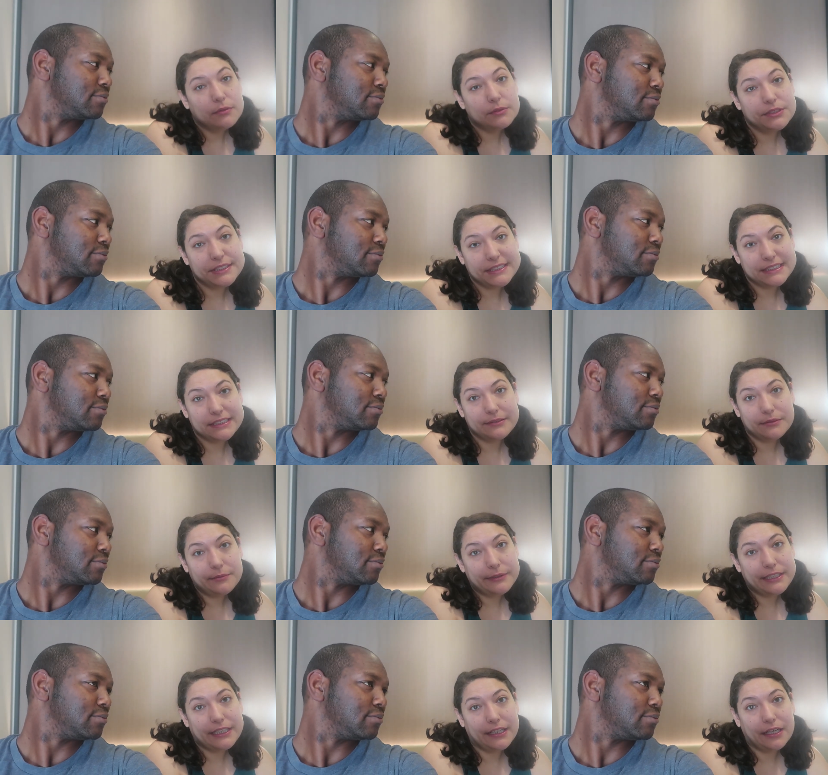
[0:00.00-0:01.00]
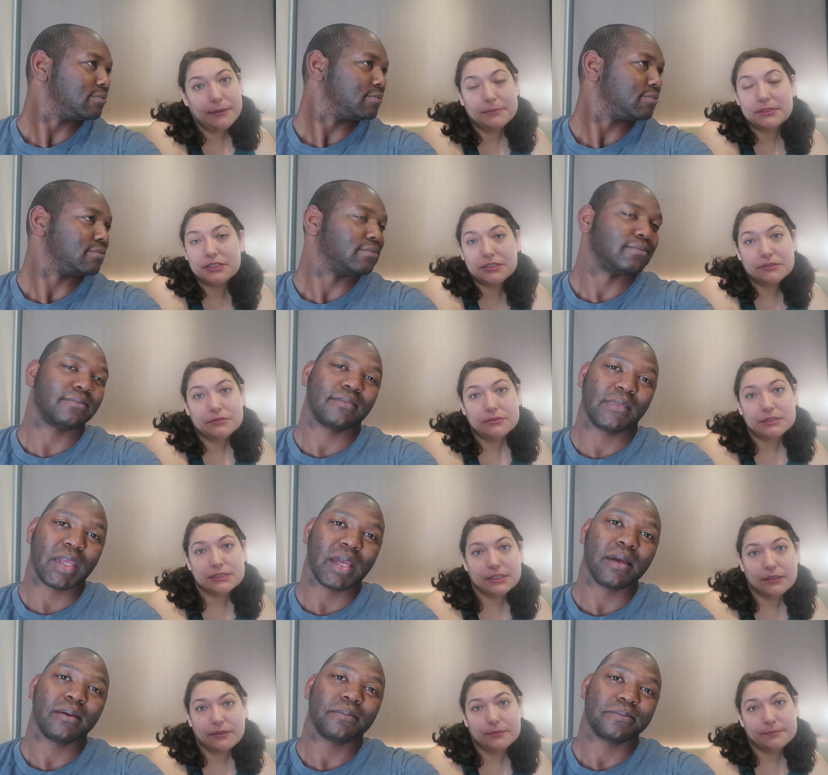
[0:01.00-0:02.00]
Speaker 1: we'll just see what we get up to. Mm-hmm.
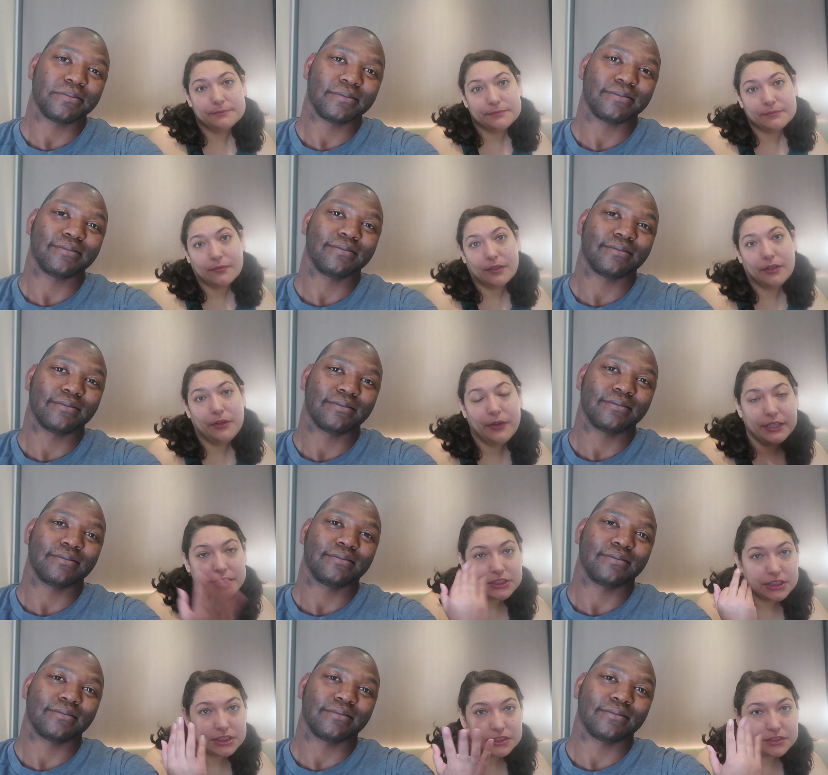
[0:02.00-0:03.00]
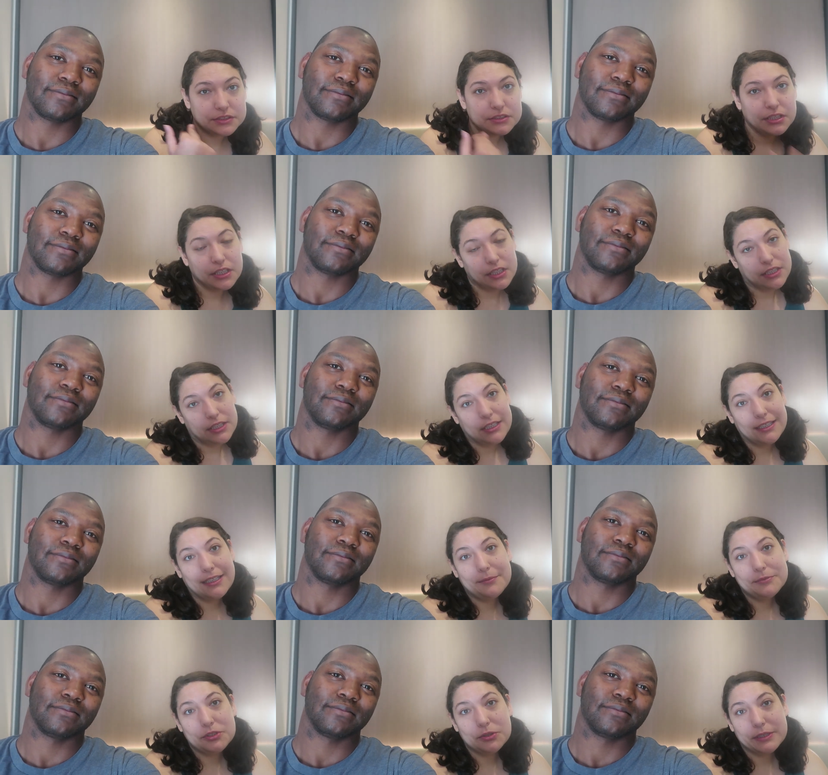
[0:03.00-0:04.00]
So you guys should
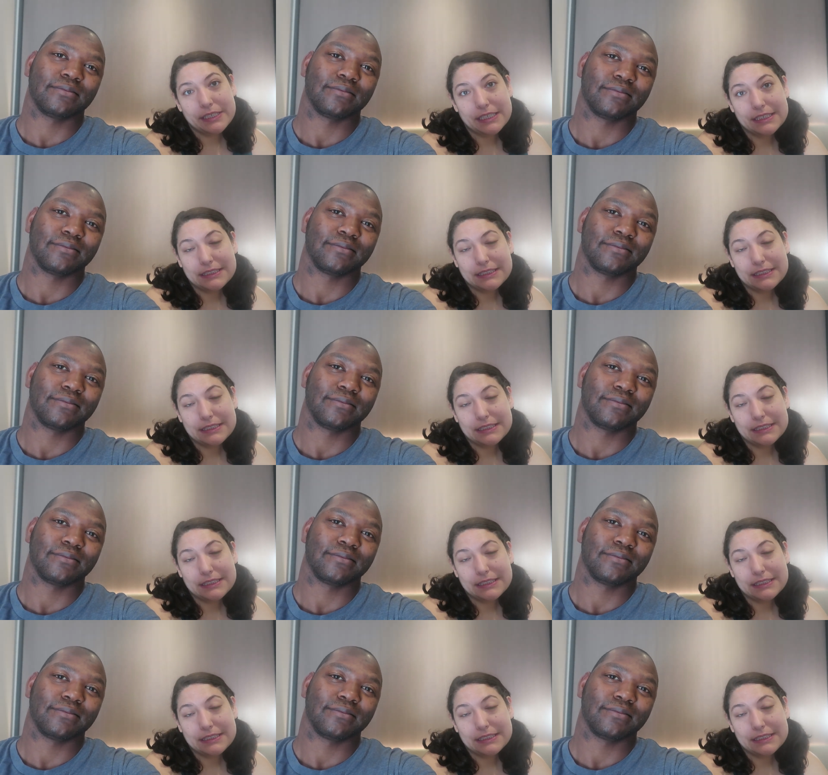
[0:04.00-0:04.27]
come join